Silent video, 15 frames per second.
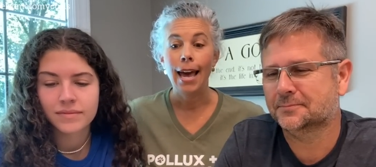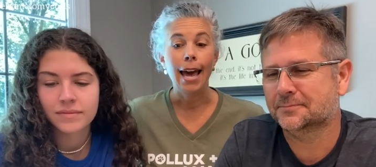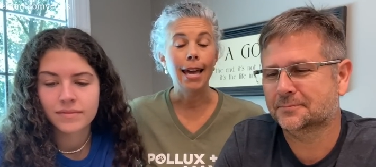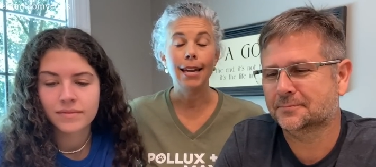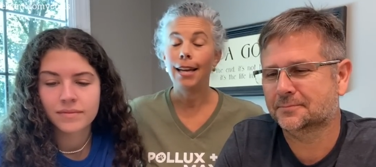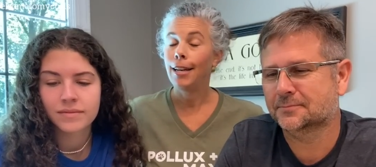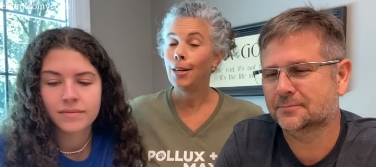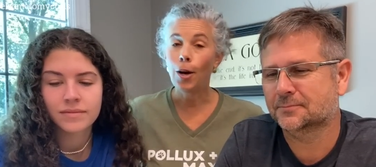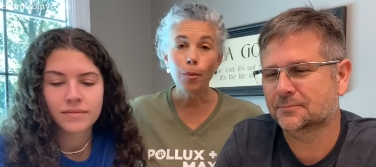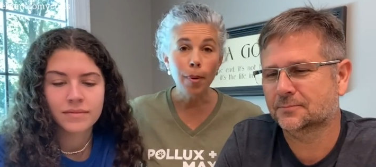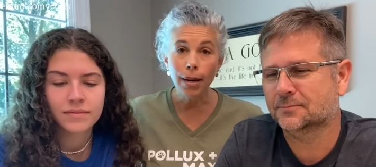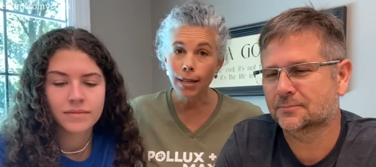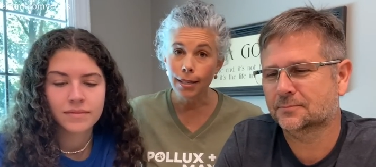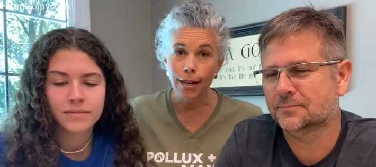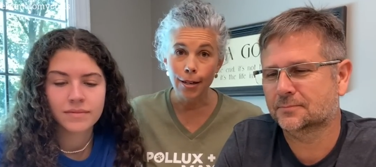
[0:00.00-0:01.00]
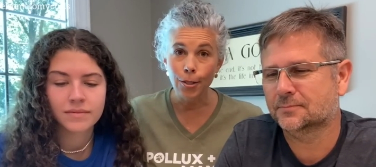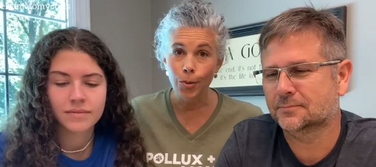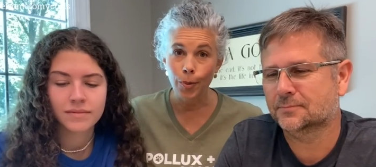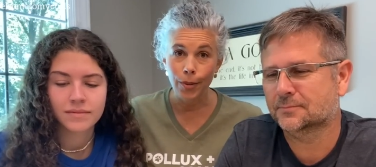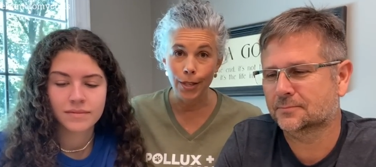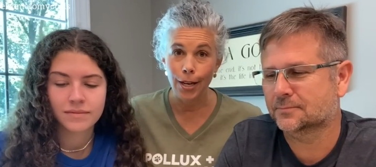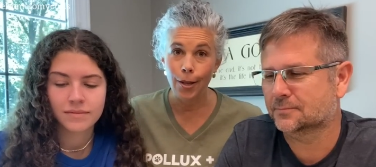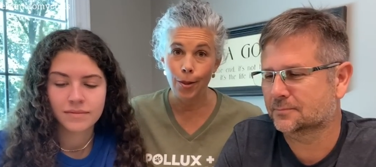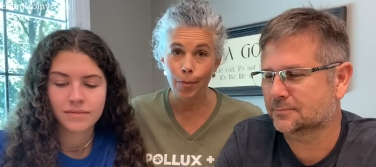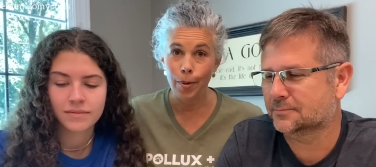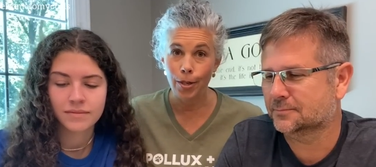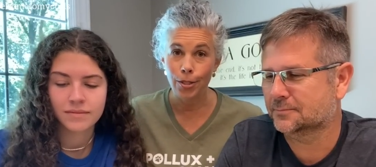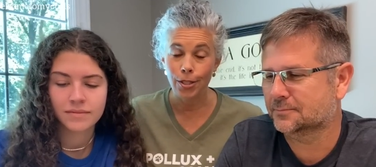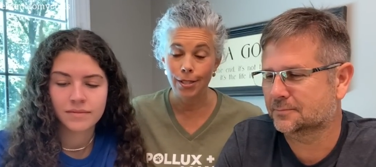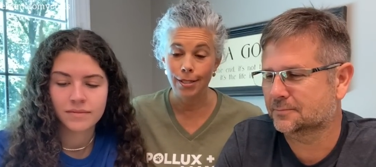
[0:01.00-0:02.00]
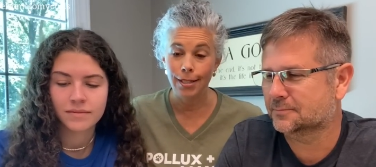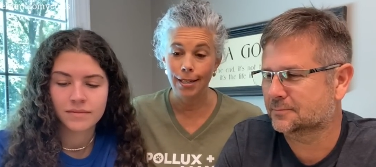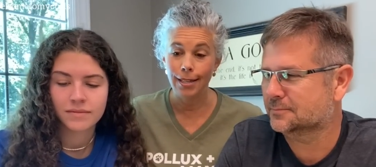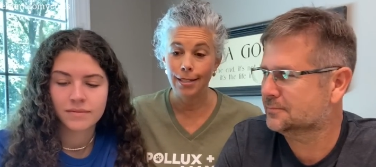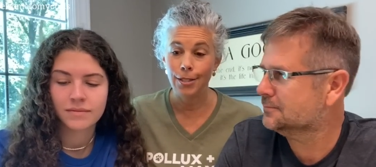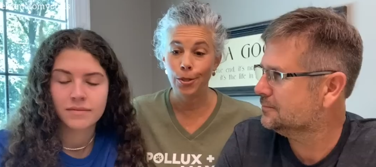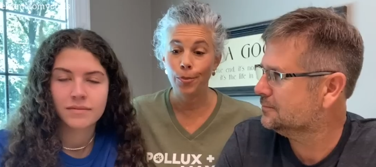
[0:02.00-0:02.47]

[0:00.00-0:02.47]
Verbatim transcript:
Speaker 1: And nobody knows what the other person said.